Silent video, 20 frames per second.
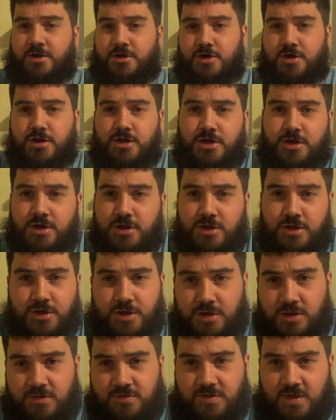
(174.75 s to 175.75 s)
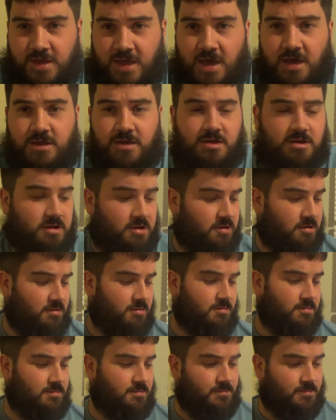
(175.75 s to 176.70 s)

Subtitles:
of goodies they got in here.